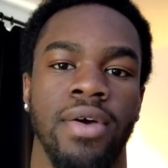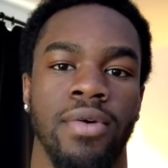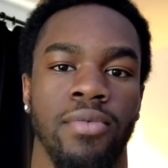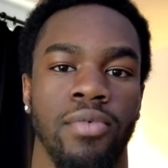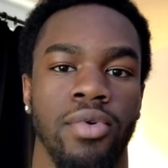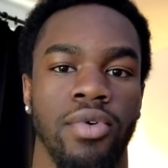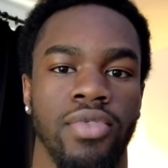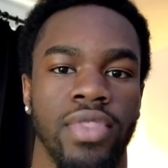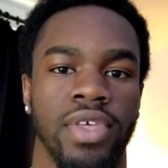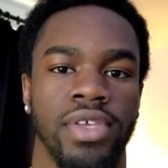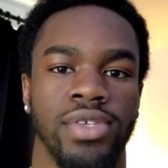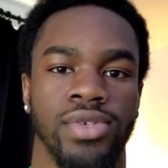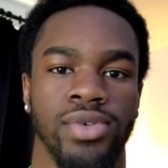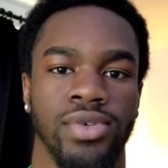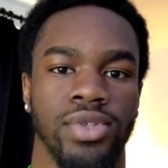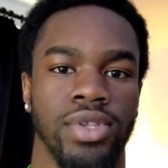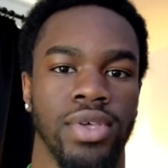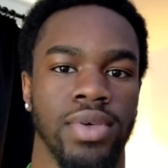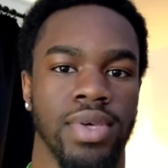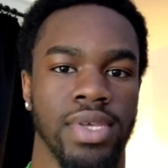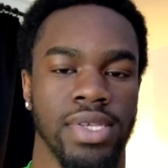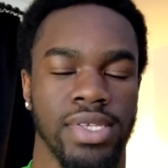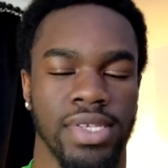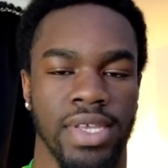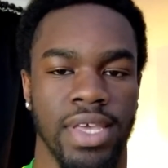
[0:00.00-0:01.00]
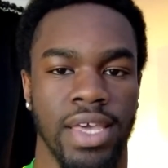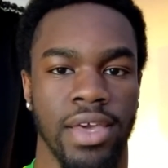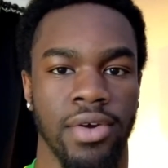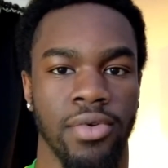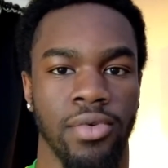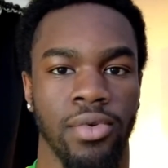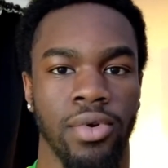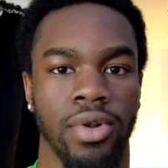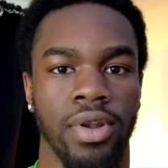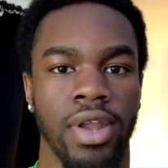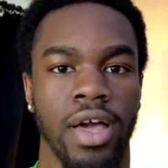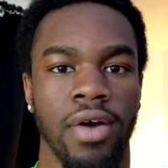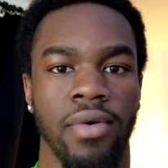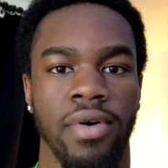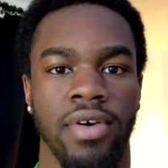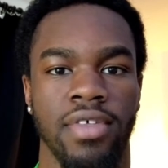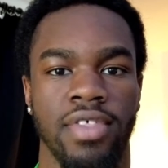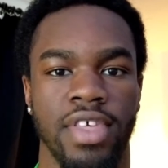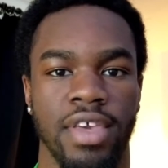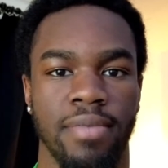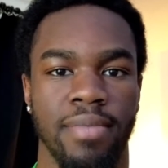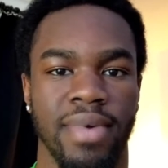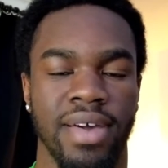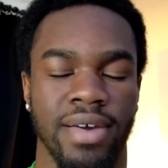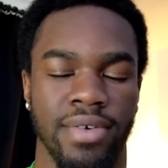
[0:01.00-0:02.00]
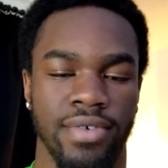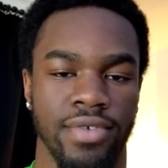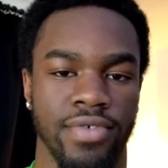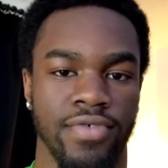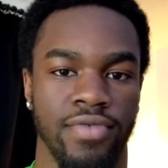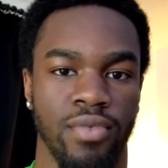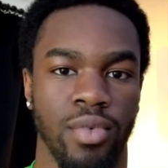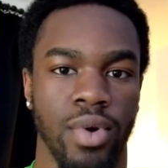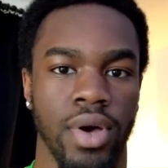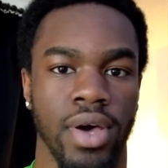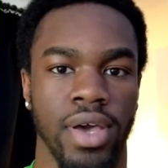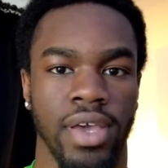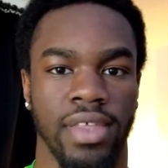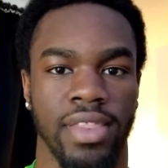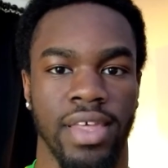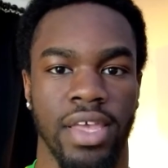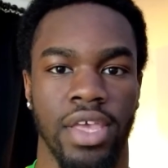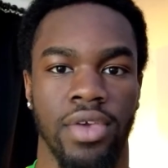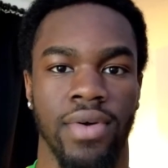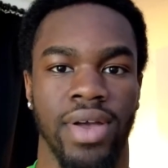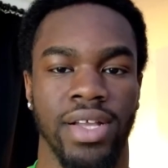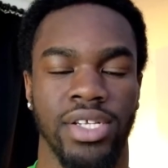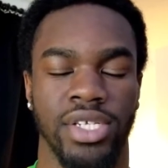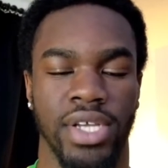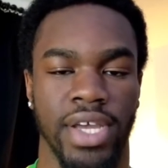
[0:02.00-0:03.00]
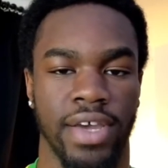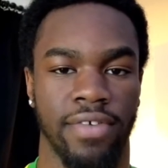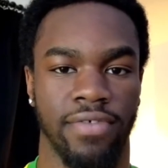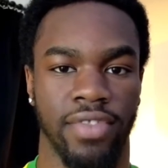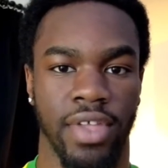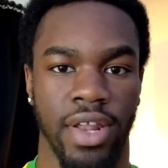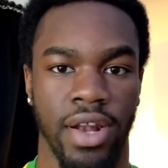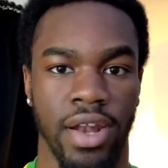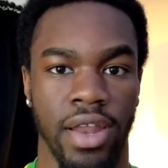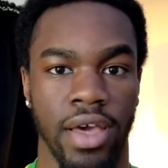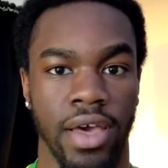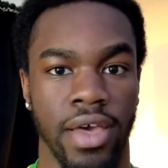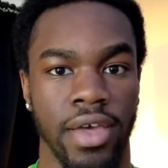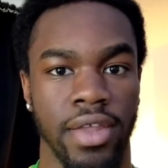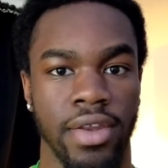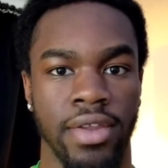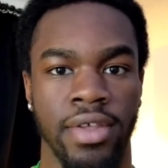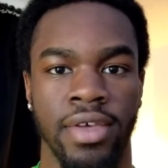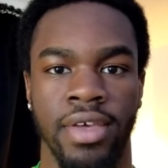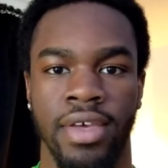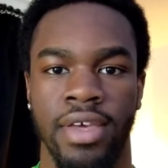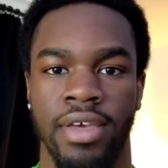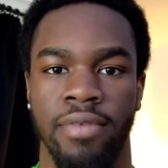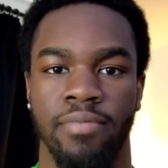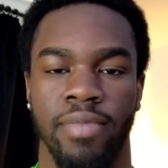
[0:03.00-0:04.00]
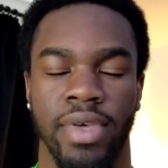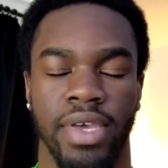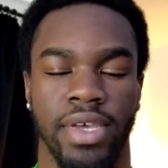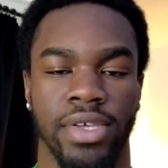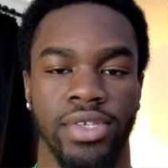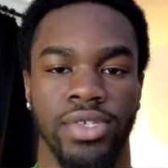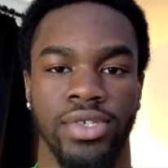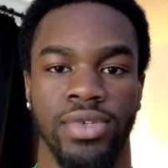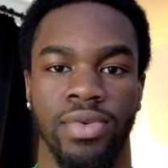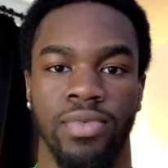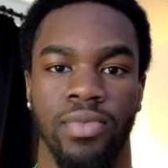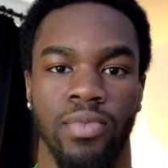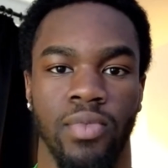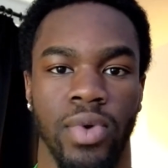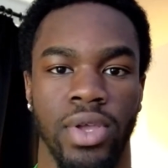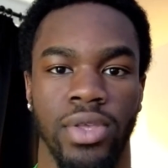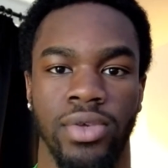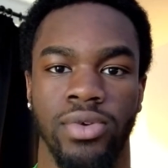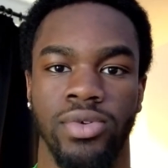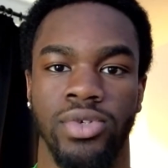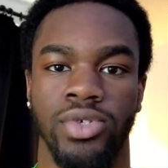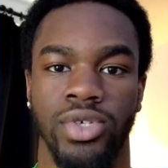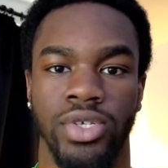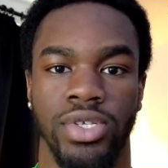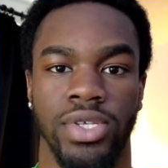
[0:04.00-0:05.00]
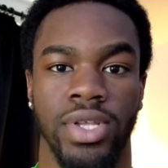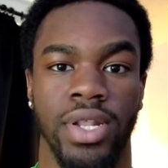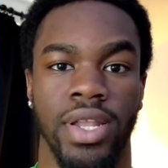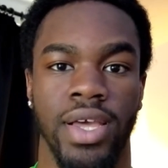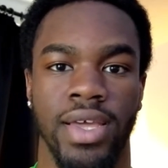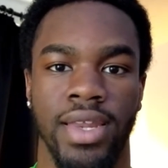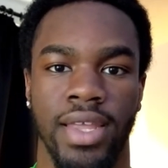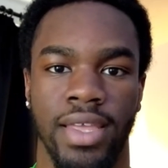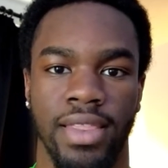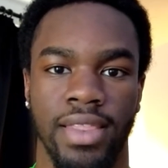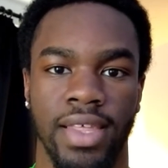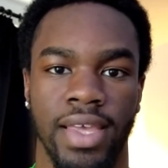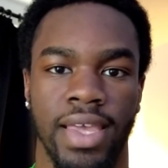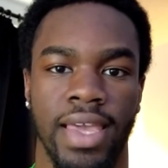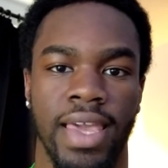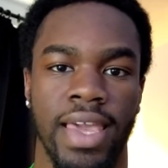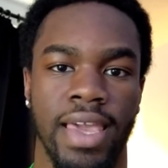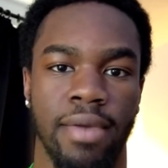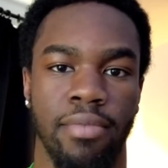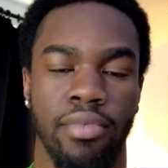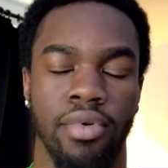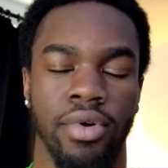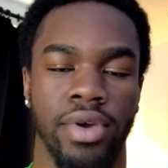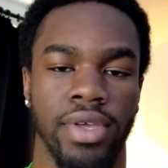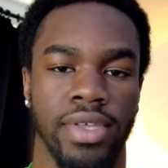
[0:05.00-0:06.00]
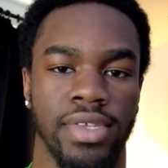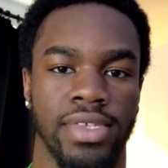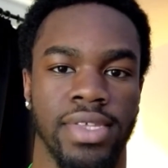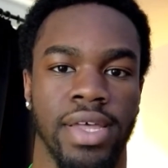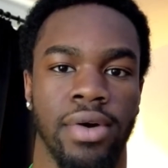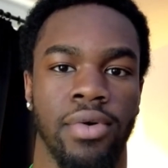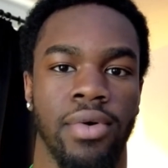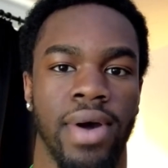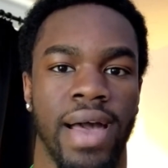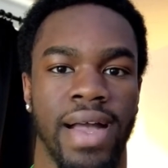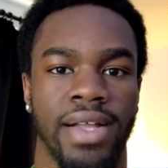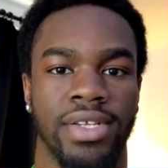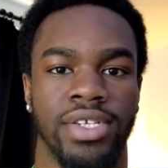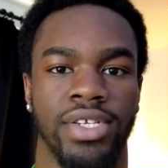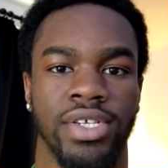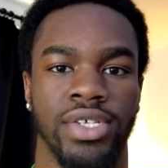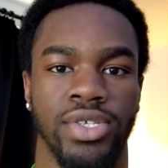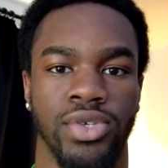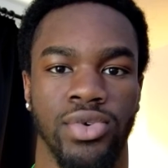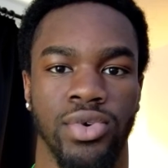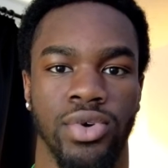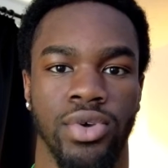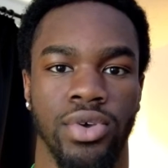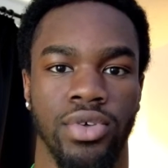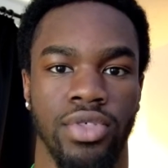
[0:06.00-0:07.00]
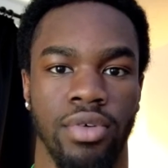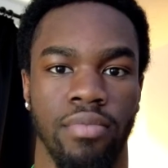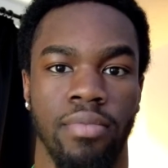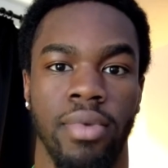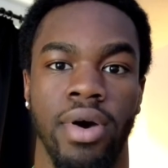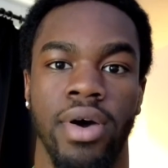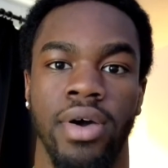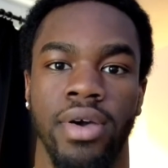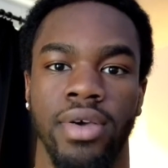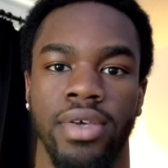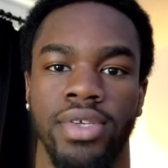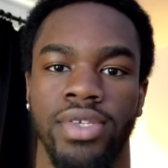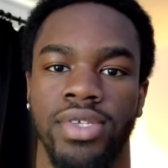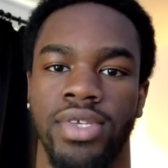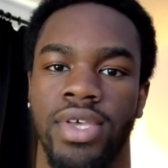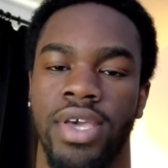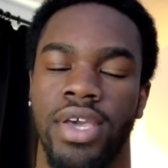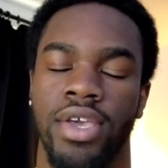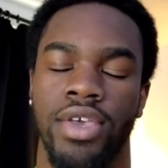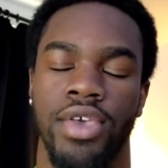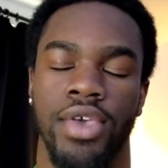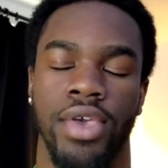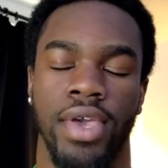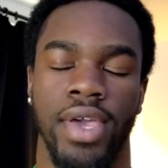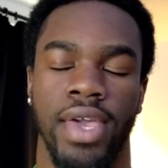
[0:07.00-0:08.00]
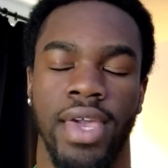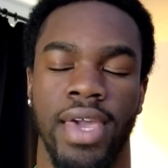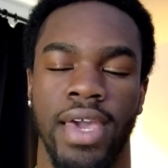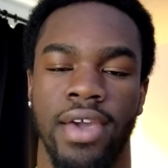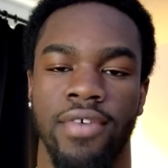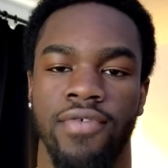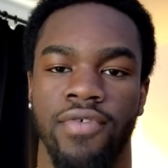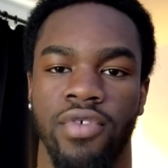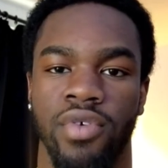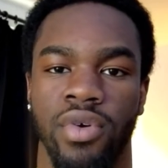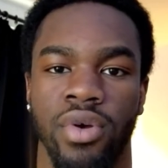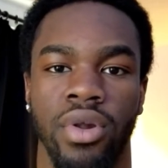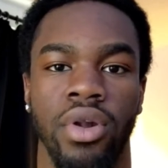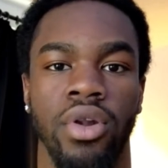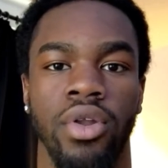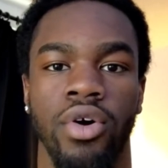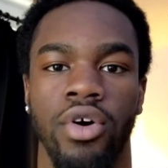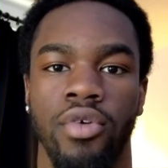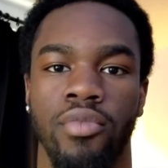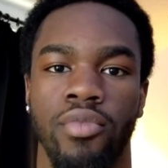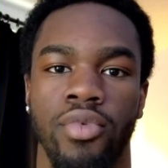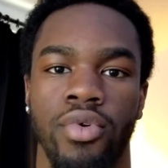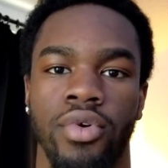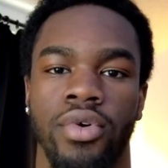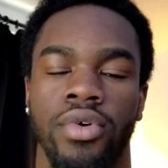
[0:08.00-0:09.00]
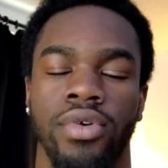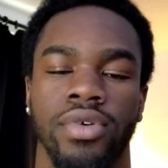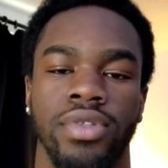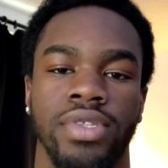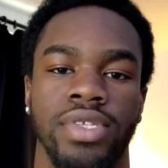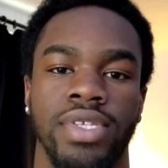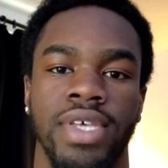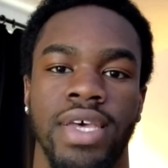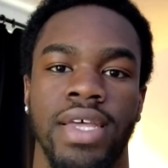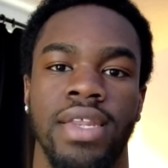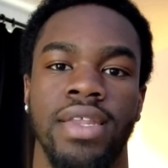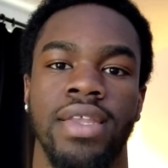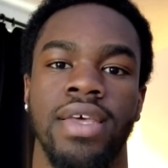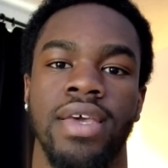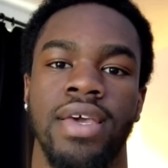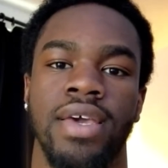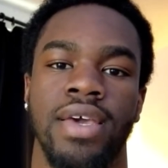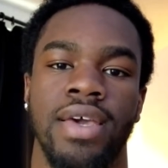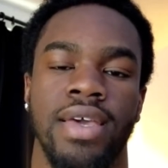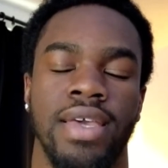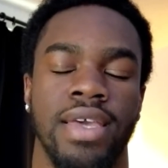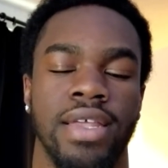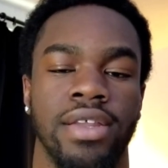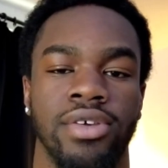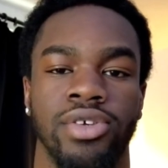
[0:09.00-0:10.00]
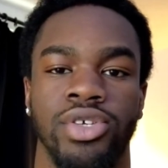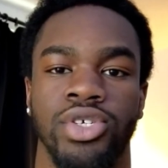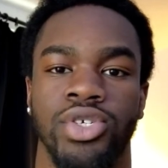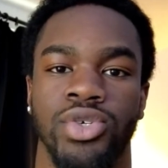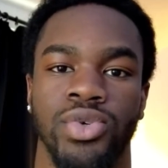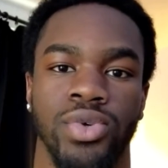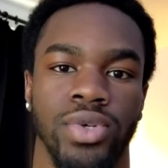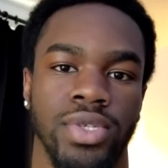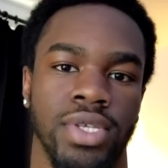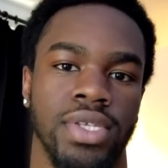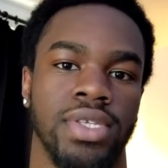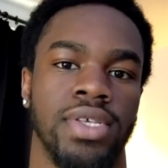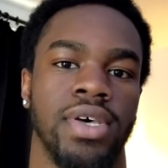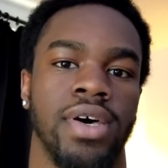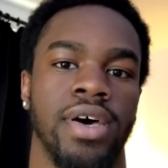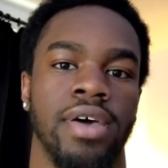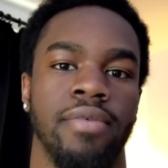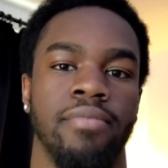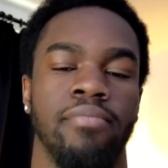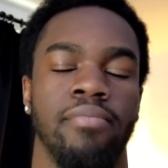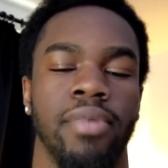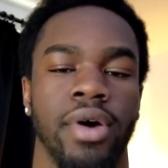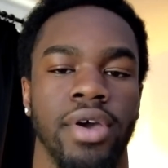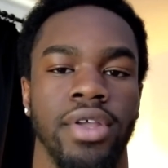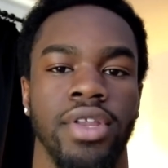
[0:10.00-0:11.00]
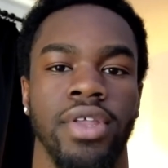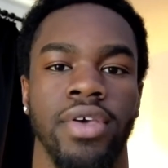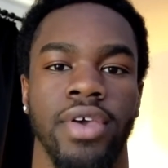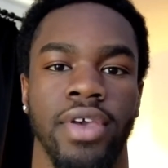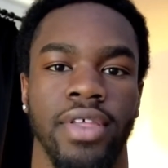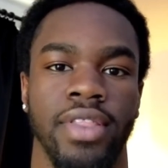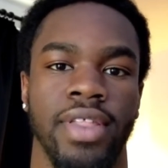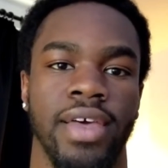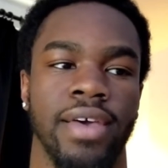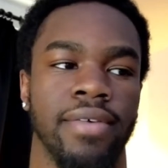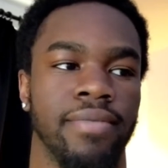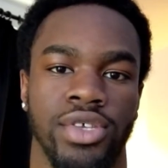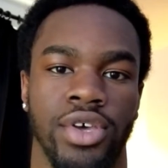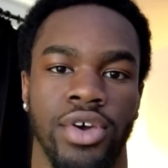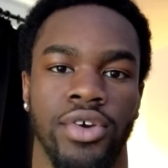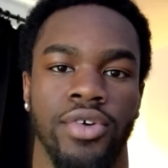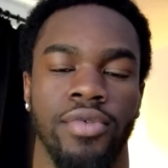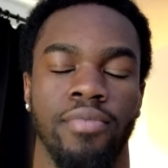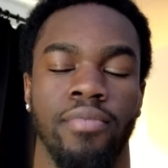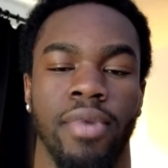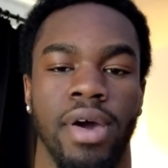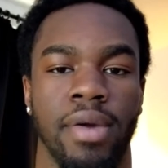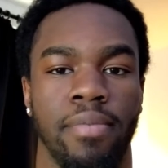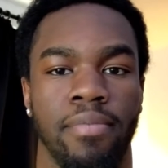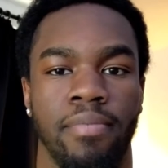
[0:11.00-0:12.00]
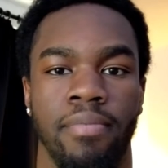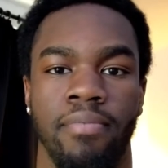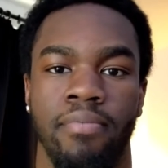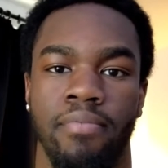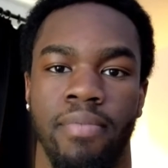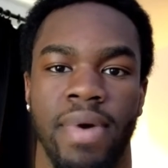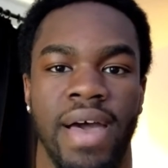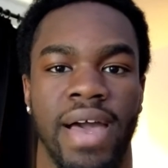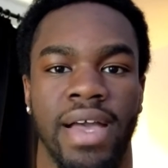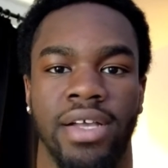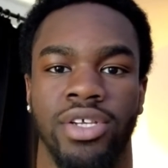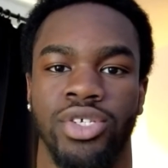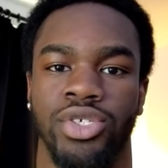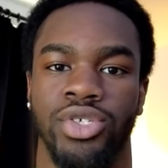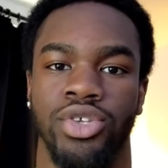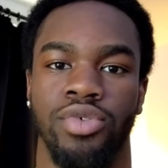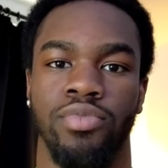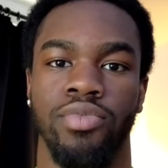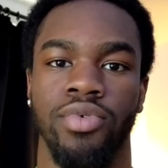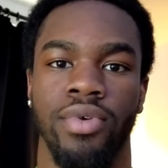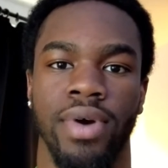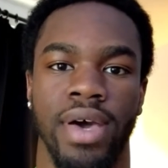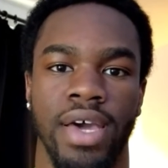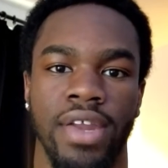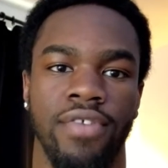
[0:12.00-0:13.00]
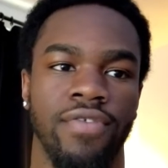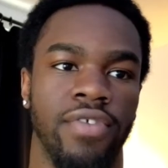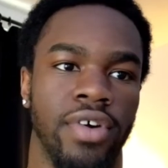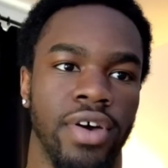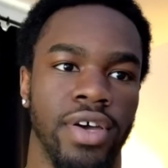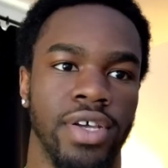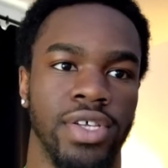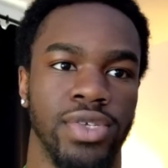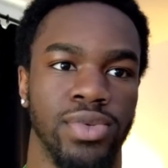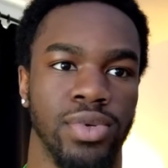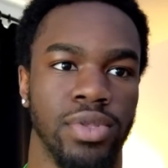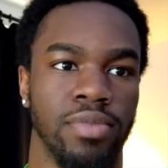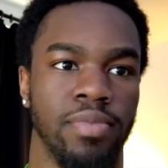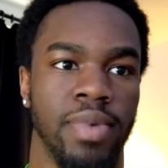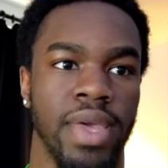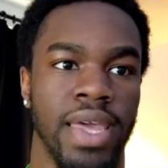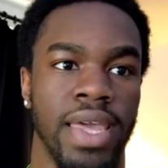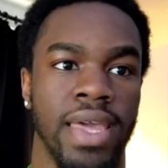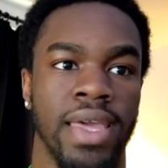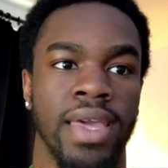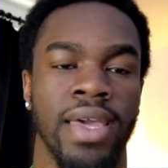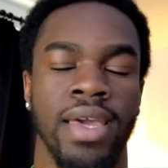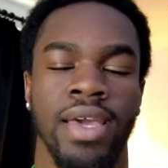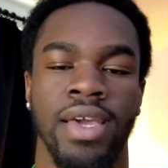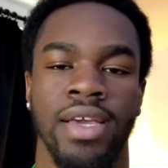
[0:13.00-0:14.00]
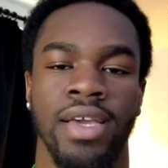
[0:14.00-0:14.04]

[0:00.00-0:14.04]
What this will do is it will lower the amount of work that you actually have to learn because when you're just learning the key points that will actually score you the marks, you can get through a lot more content in a shorter time by doing that. So my actionable advice would be